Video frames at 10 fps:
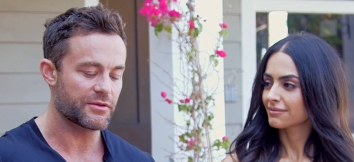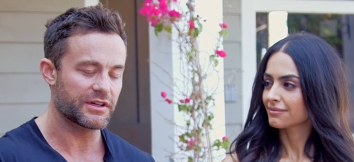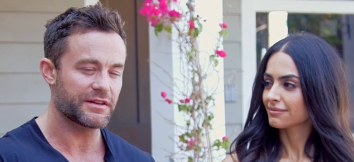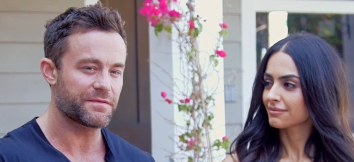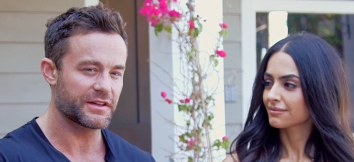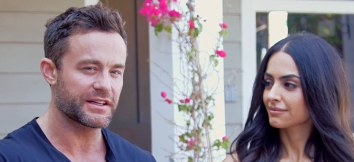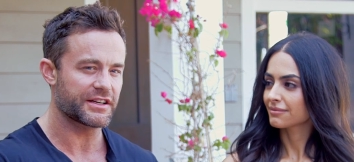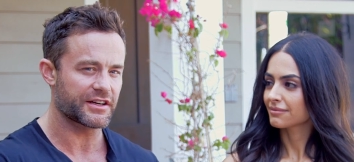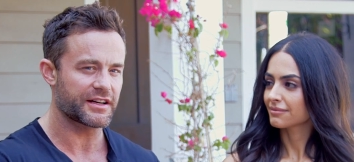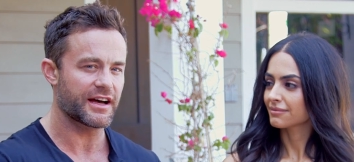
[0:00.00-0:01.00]
Speaker 1: and really feel
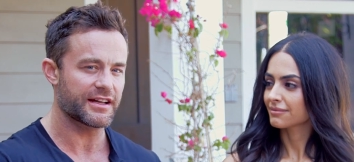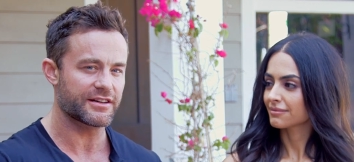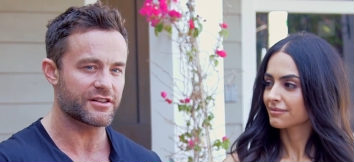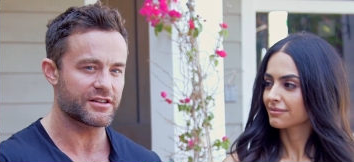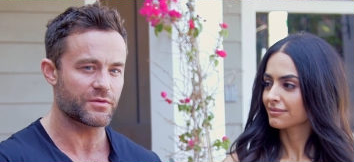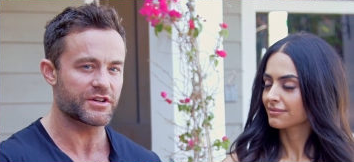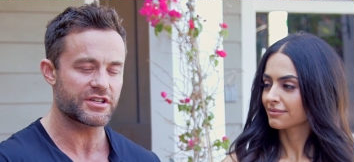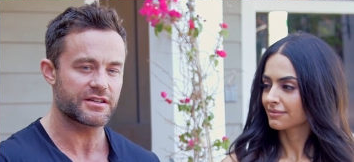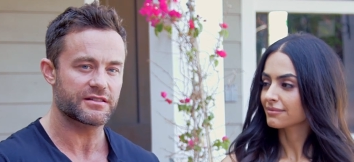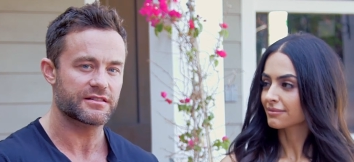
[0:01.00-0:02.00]
it in your gut, your
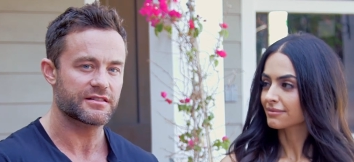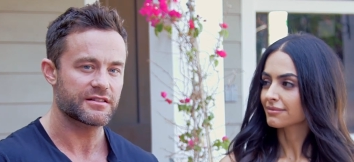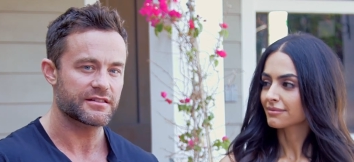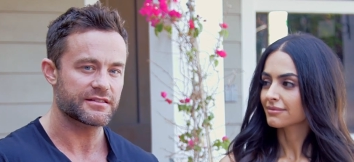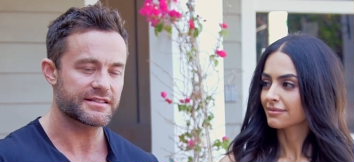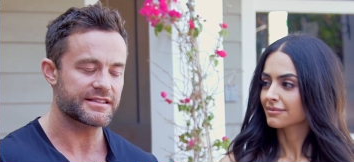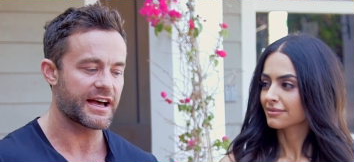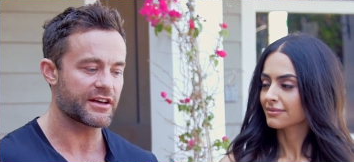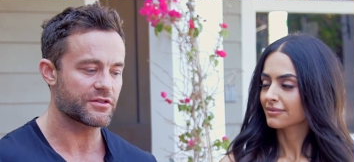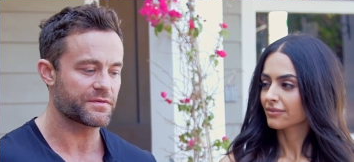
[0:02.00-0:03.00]
intuition, to
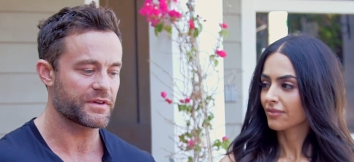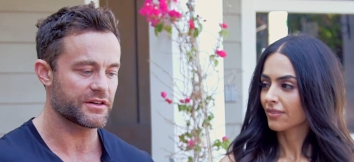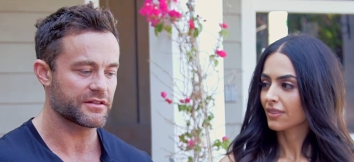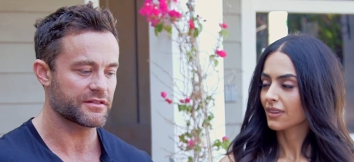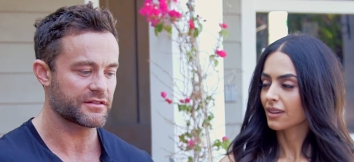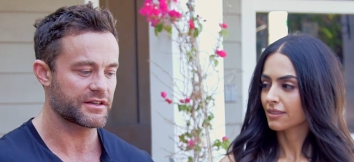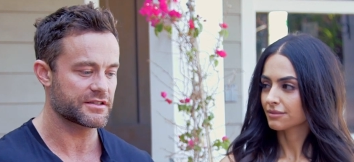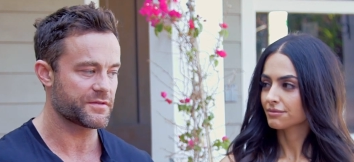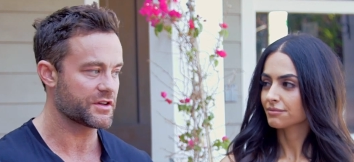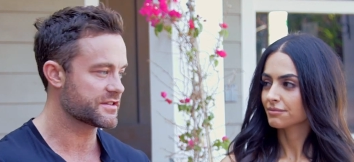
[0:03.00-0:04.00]
see how you feel.
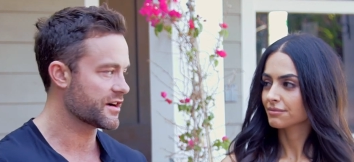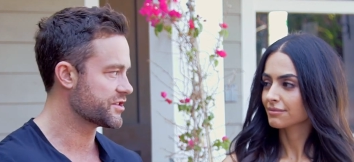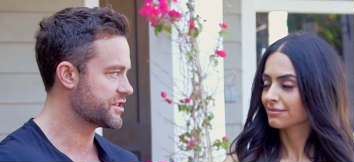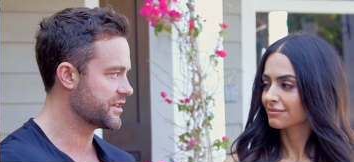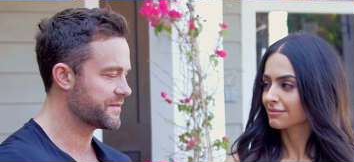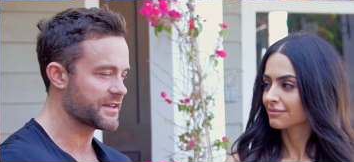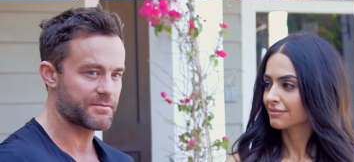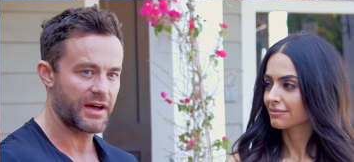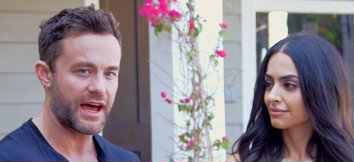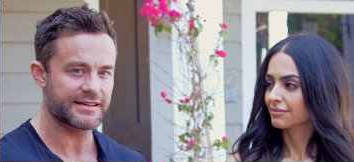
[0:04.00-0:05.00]
Because if you can start
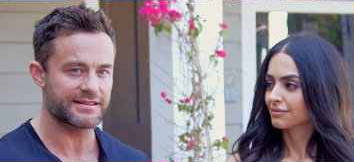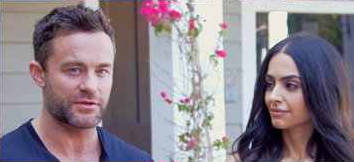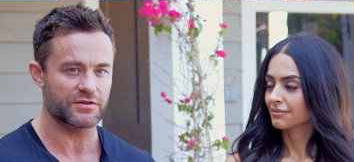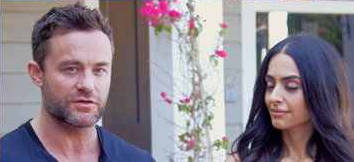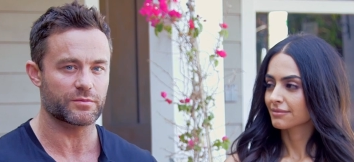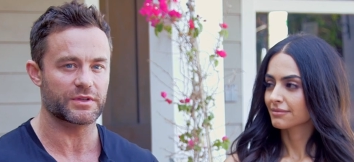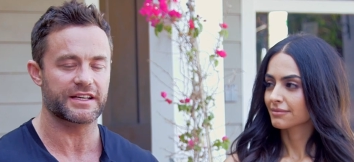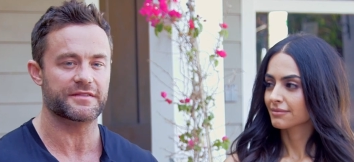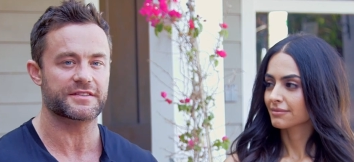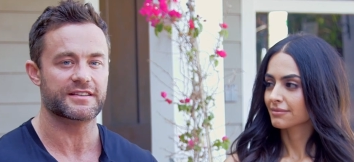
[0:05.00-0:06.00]
shifting past some of those old
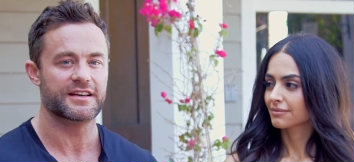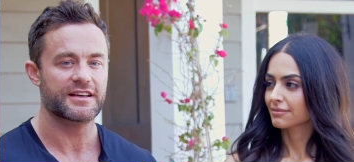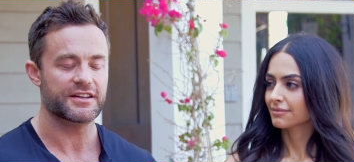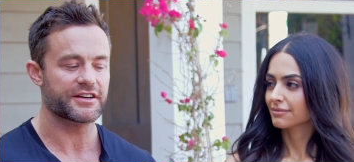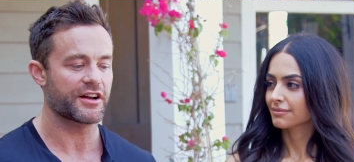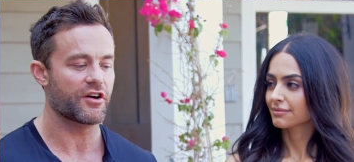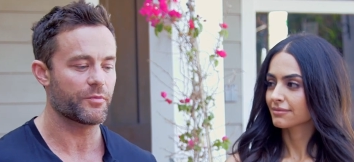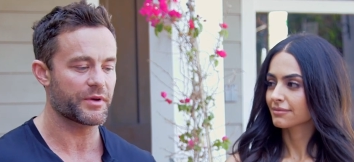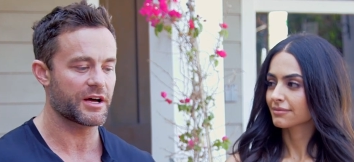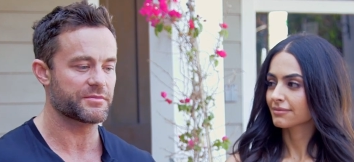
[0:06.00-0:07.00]
beliefs, you're going to open